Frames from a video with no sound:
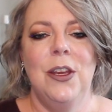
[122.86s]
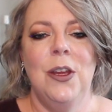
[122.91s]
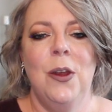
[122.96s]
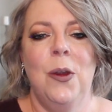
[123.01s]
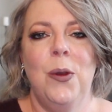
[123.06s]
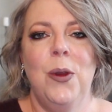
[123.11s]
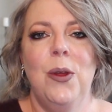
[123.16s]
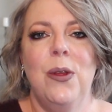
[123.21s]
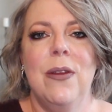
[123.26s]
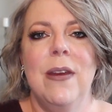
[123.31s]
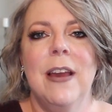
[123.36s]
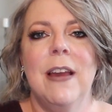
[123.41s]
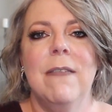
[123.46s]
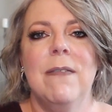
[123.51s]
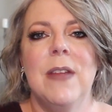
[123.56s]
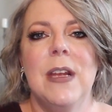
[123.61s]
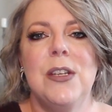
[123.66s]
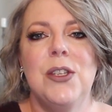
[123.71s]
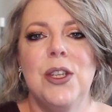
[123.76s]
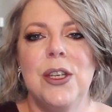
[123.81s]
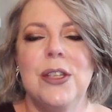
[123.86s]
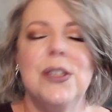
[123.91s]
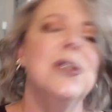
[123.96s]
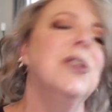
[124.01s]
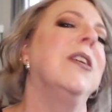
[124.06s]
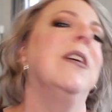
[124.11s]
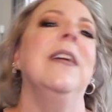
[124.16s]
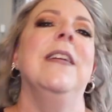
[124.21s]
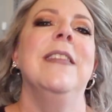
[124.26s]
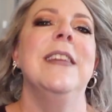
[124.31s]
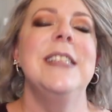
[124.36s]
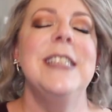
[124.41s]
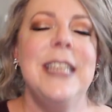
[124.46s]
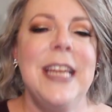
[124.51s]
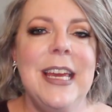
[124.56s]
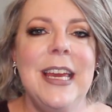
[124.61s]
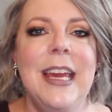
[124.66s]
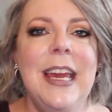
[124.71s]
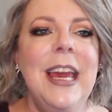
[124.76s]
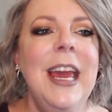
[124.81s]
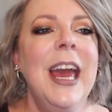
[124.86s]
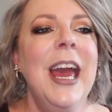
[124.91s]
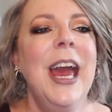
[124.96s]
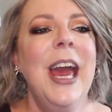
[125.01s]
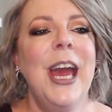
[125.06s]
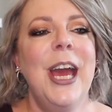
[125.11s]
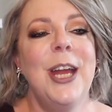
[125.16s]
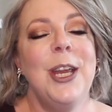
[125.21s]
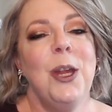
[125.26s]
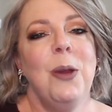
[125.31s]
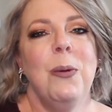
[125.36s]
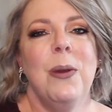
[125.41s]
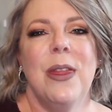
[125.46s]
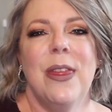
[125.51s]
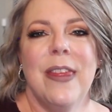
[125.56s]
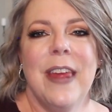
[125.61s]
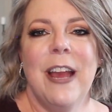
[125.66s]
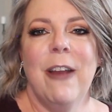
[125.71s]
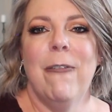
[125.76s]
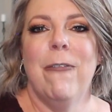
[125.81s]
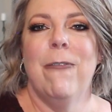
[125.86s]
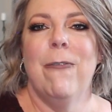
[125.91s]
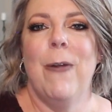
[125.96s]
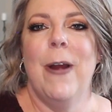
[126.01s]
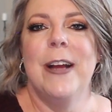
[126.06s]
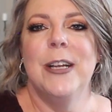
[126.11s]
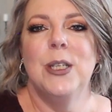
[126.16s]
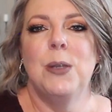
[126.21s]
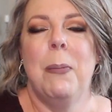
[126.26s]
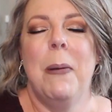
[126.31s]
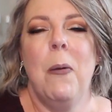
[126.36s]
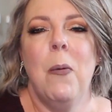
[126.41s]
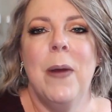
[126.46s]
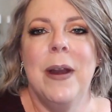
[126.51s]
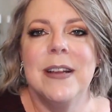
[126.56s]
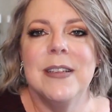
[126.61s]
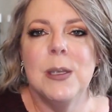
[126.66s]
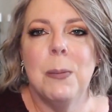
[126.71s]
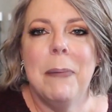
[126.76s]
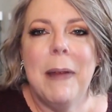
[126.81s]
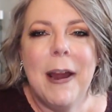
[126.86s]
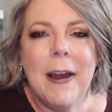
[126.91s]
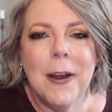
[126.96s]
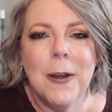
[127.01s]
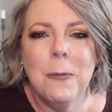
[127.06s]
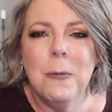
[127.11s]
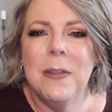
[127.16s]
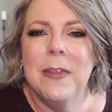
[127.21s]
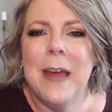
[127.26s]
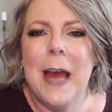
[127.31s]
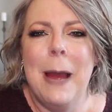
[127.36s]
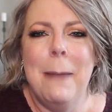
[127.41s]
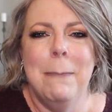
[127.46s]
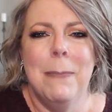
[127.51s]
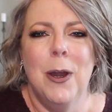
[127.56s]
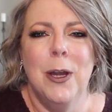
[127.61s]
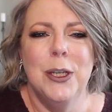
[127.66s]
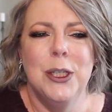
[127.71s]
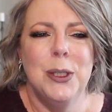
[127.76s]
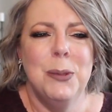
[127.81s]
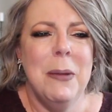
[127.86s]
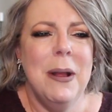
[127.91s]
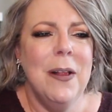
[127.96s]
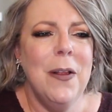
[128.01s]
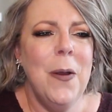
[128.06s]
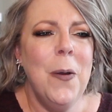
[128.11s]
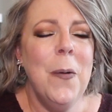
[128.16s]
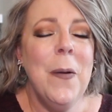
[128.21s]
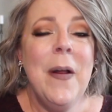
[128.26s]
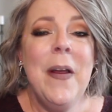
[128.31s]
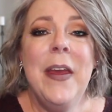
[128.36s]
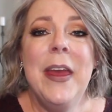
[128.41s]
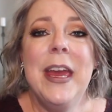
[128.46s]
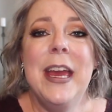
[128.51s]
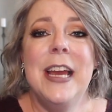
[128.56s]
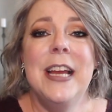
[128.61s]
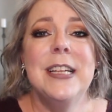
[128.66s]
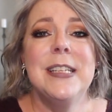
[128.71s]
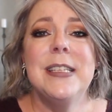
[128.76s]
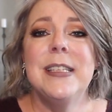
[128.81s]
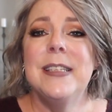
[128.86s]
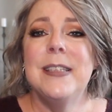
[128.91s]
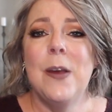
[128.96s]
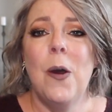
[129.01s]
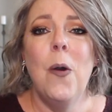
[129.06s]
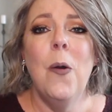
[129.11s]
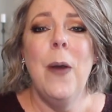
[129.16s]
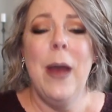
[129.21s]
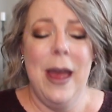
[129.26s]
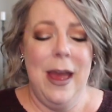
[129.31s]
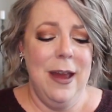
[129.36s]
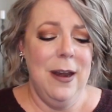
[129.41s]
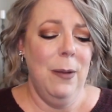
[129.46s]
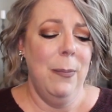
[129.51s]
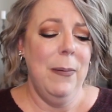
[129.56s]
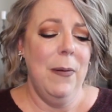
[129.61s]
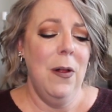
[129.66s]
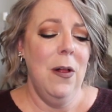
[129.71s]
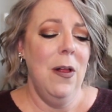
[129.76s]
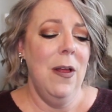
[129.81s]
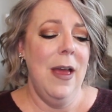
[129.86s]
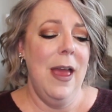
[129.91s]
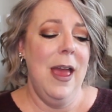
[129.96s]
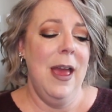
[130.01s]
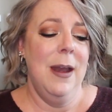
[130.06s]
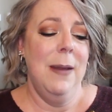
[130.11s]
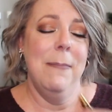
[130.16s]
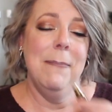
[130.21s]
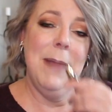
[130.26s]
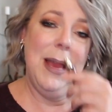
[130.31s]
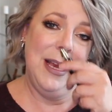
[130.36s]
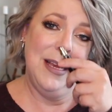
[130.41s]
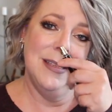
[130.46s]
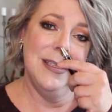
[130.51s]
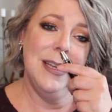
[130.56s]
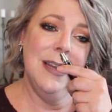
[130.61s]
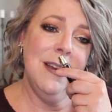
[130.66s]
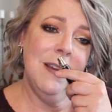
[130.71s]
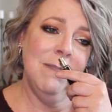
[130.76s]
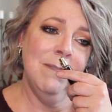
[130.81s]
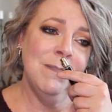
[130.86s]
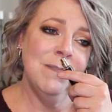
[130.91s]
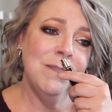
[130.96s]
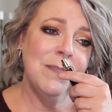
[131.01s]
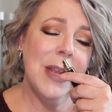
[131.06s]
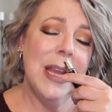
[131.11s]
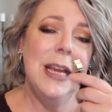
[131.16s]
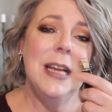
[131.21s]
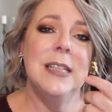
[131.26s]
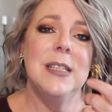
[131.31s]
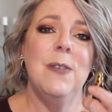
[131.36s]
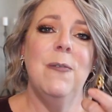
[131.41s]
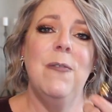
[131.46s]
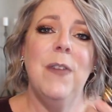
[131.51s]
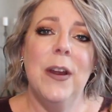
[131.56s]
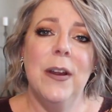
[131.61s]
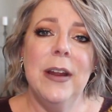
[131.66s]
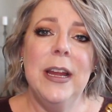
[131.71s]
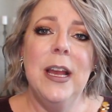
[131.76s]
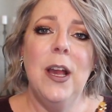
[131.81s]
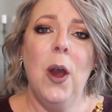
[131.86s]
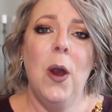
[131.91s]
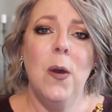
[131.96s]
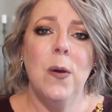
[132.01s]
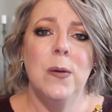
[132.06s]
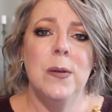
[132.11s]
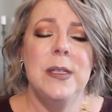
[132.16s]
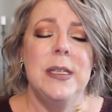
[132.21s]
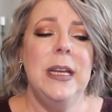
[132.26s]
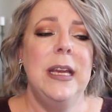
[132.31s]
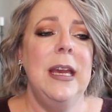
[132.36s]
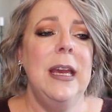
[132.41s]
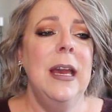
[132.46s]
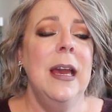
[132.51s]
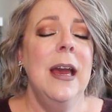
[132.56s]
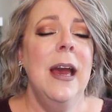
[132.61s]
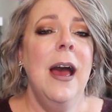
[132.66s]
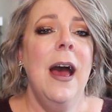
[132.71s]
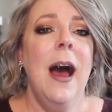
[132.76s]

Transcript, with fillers: you know, you think of the ginger in the tea and you would think fresh, but when it's paired with that marshmallow, it's so edible and amazing. It's very cozy.